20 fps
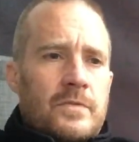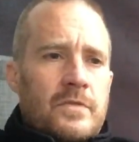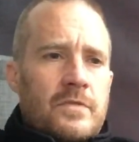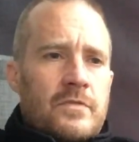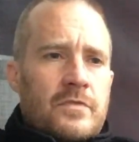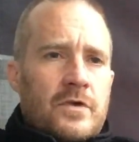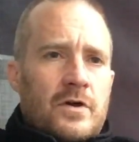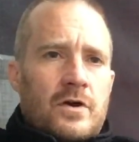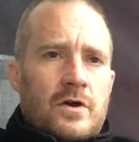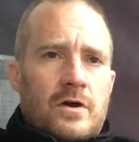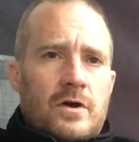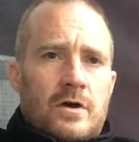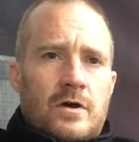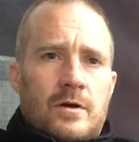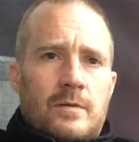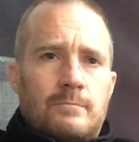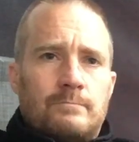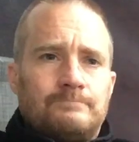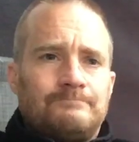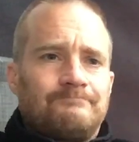the
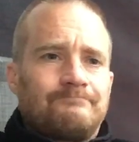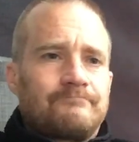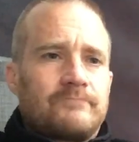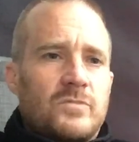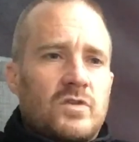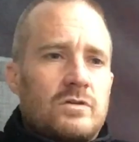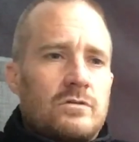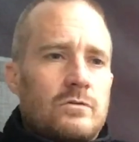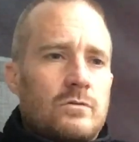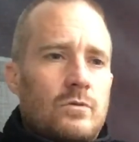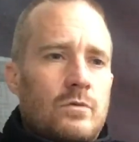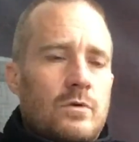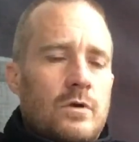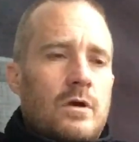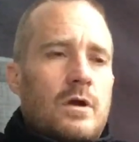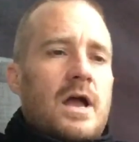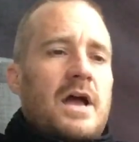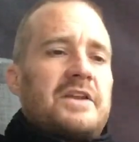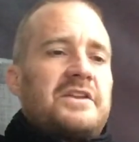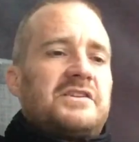um,
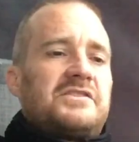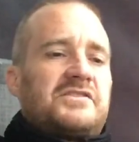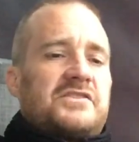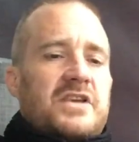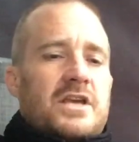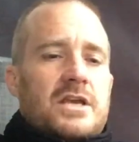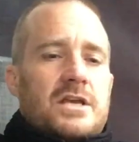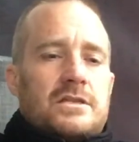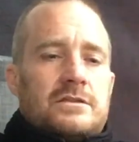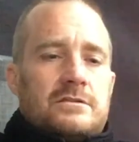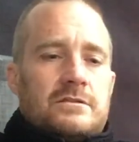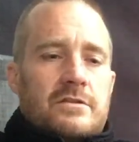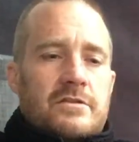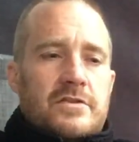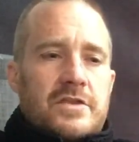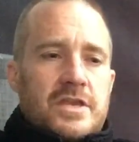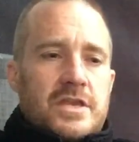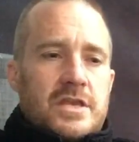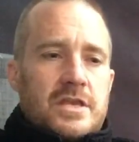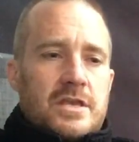how do you say it,
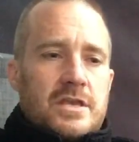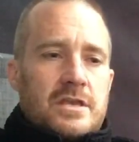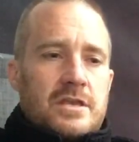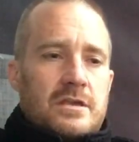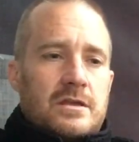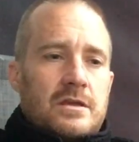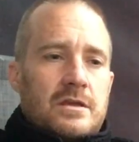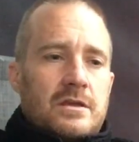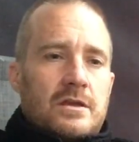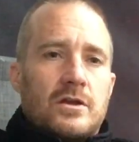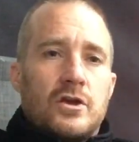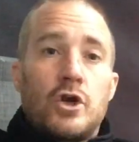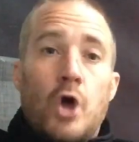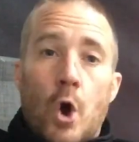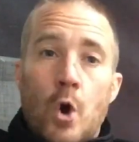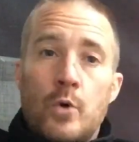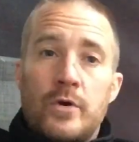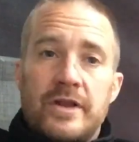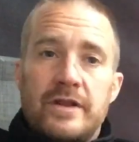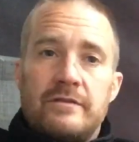the
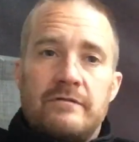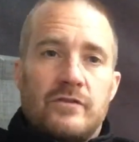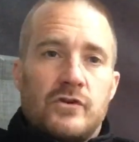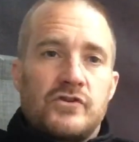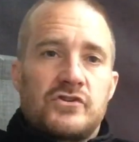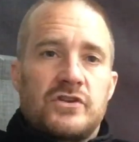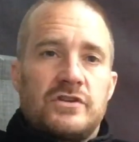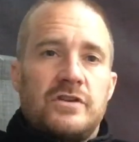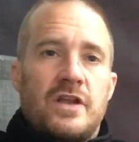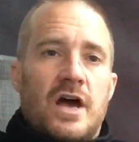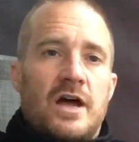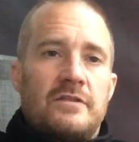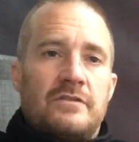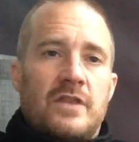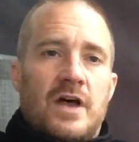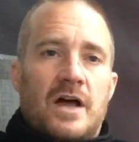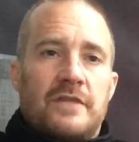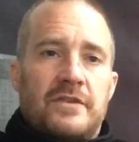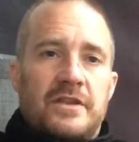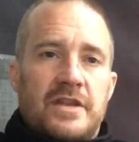coated version, not,
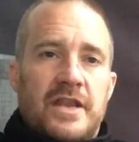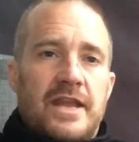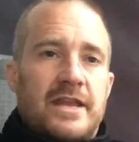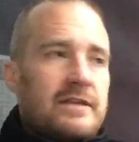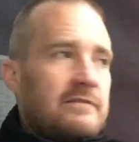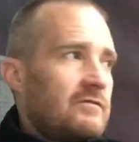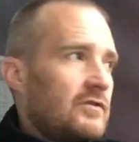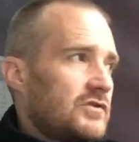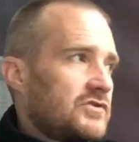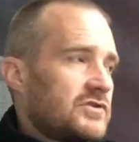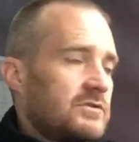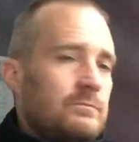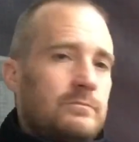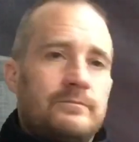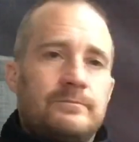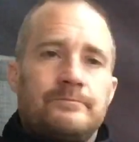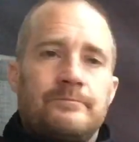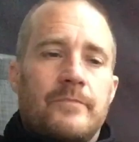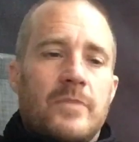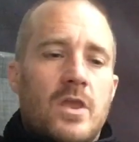not the naked version.
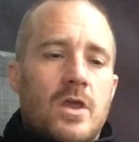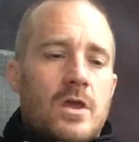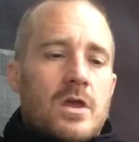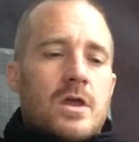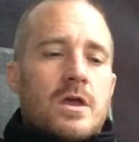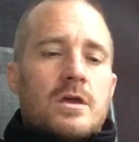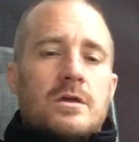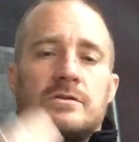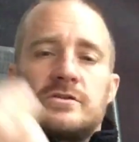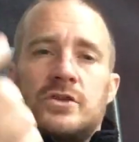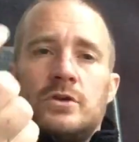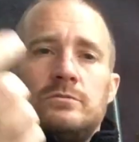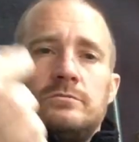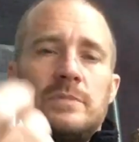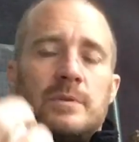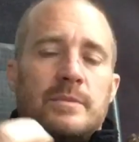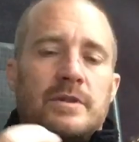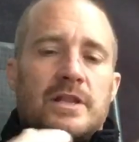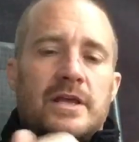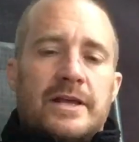So
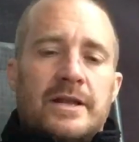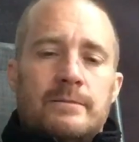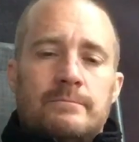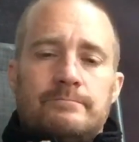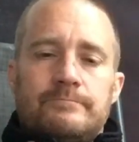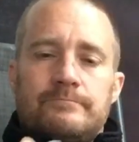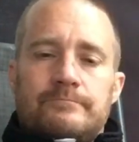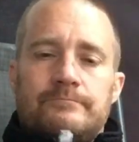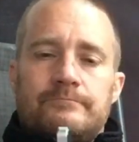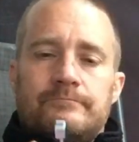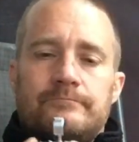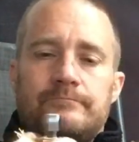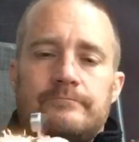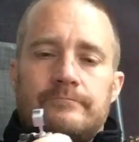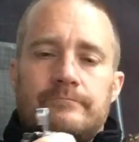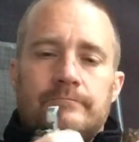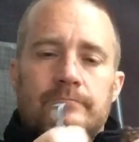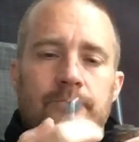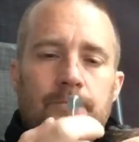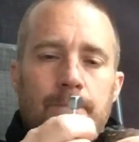let me light up.
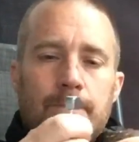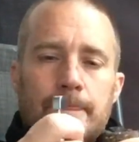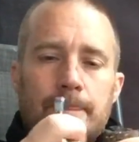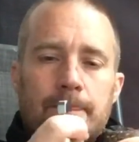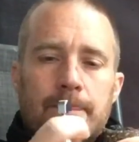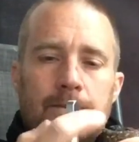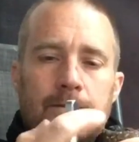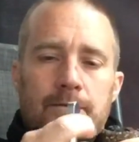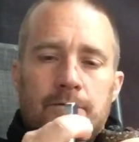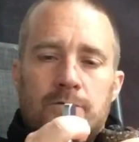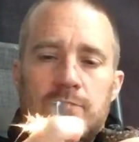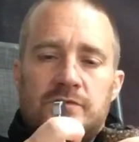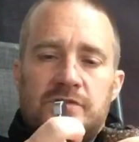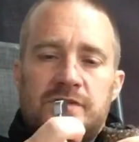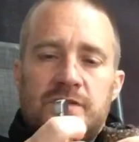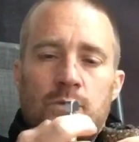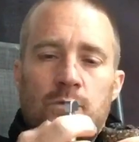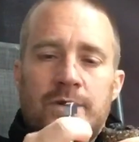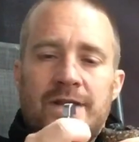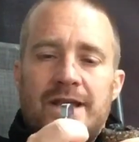Let's
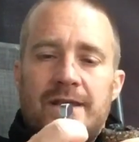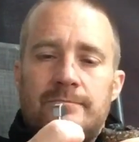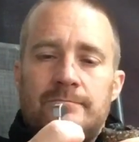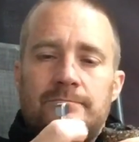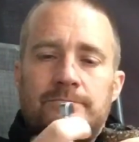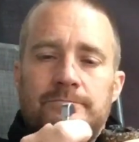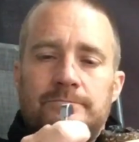see what we're getting.